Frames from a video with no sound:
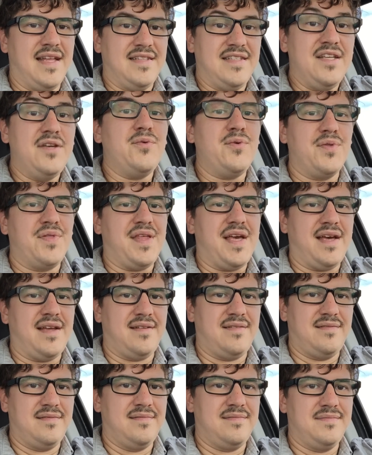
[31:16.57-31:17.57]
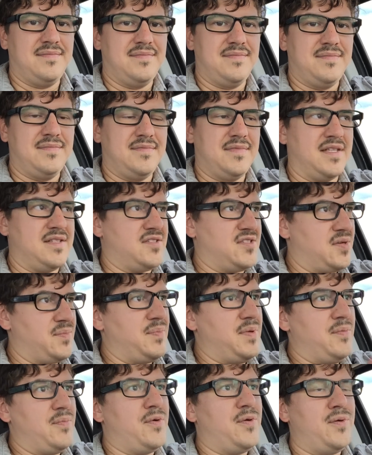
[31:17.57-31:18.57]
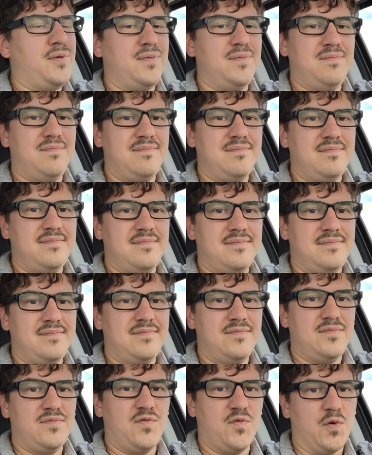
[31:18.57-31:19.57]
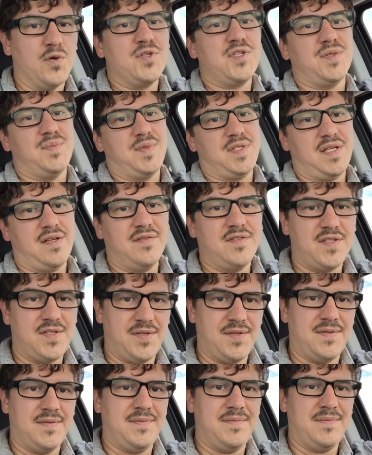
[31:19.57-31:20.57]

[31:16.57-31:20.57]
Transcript: deal with that, and some people force themselves to.